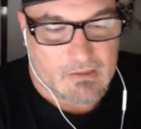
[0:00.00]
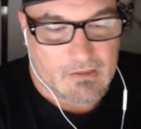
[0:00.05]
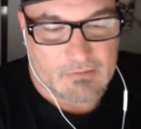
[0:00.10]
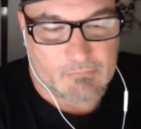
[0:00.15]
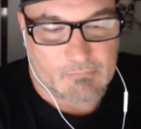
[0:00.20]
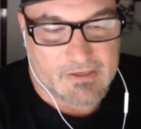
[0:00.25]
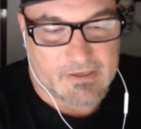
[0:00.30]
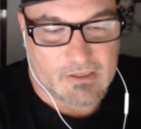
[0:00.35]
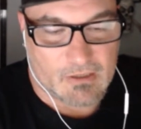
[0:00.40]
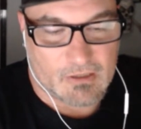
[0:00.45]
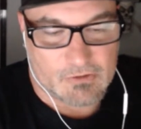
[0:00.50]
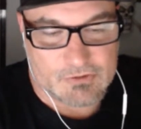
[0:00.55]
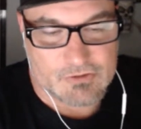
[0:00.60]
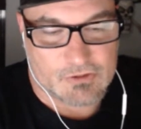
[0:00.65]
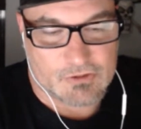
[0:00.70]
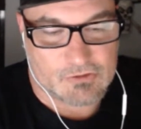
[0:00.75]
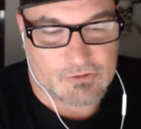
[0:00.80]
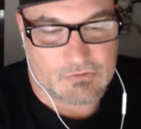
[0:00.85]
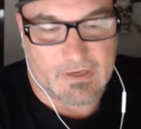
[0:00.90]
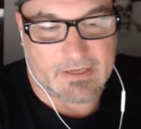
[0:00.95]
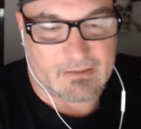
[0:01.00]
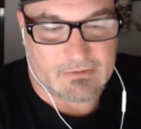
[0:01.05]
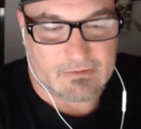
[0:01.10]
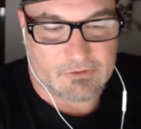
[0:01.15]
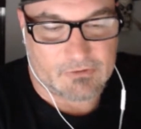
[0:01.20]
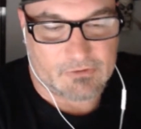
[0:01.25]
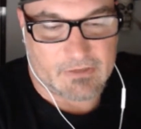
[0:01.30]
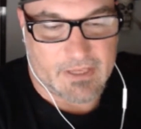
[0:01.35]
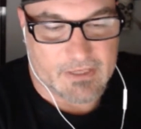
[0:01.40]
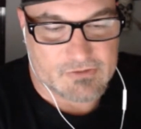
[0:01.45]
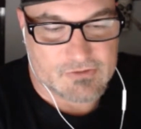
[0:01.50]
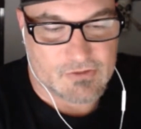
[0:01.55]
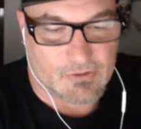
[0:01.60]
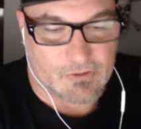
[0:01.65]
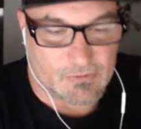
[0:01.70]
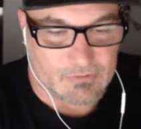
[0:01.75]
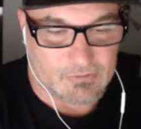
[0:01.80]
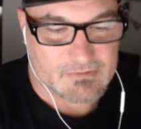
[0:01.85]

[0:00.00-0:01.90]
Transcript: My colors are great. You're an asshole.